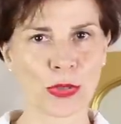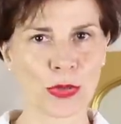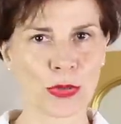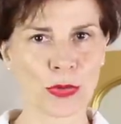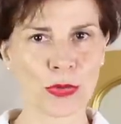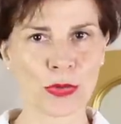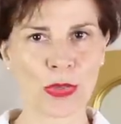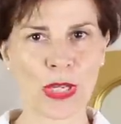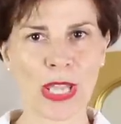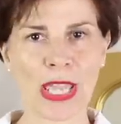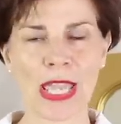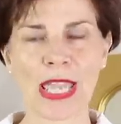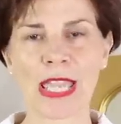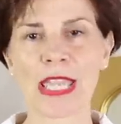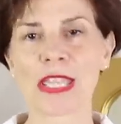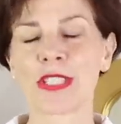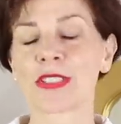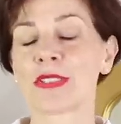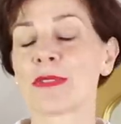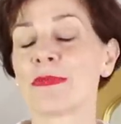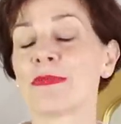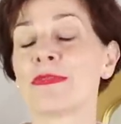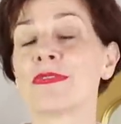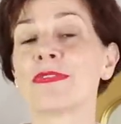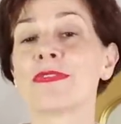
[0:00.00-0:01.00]
you
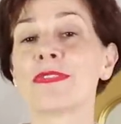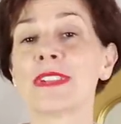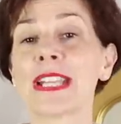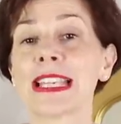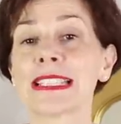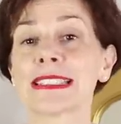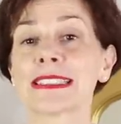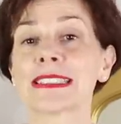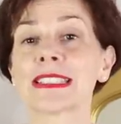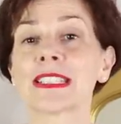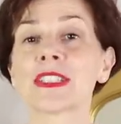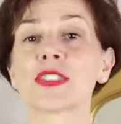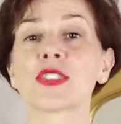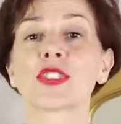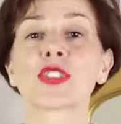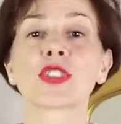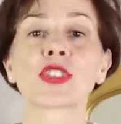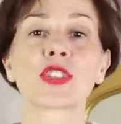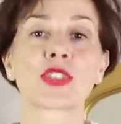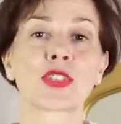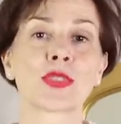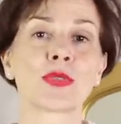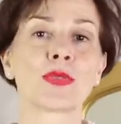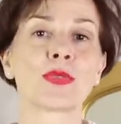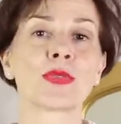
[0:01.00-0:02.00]
the flat
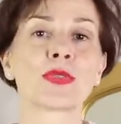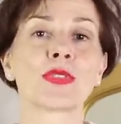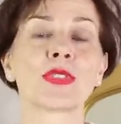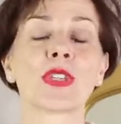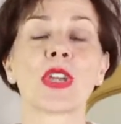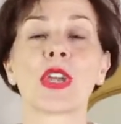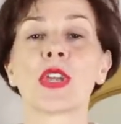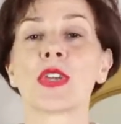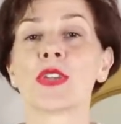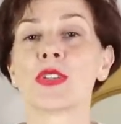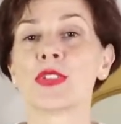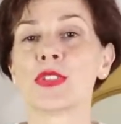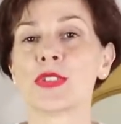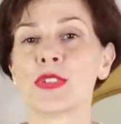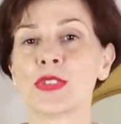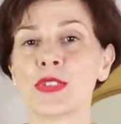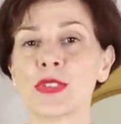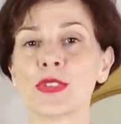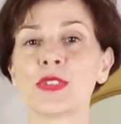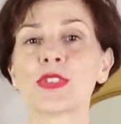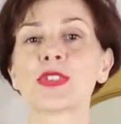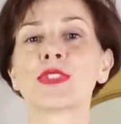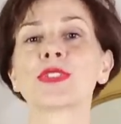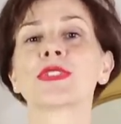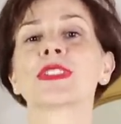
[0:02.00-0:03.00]
shoes
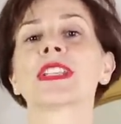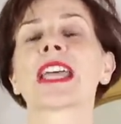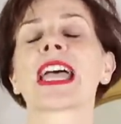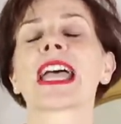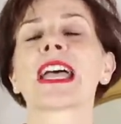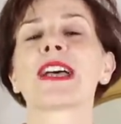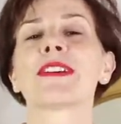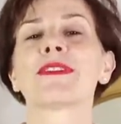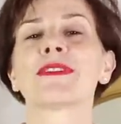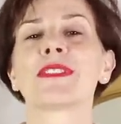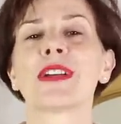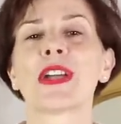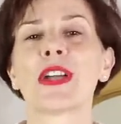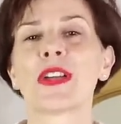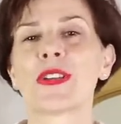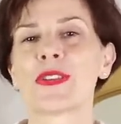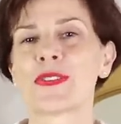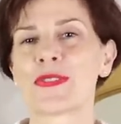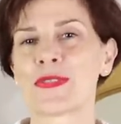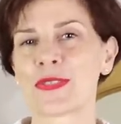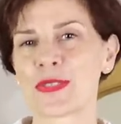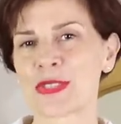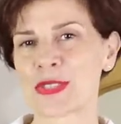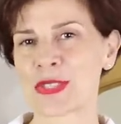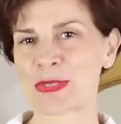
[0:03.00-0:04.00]
you should have
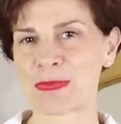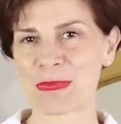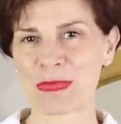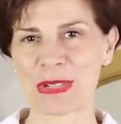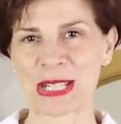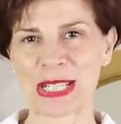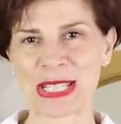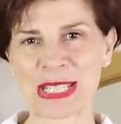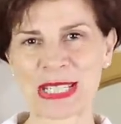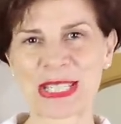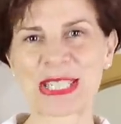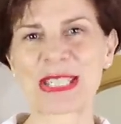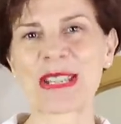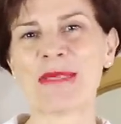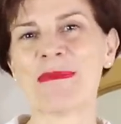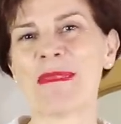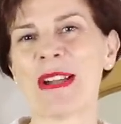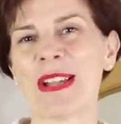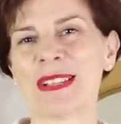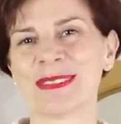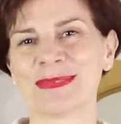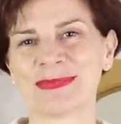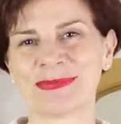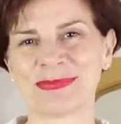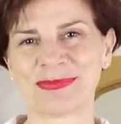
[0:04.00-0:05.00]
for spring
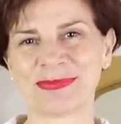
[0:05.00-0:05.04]
summer.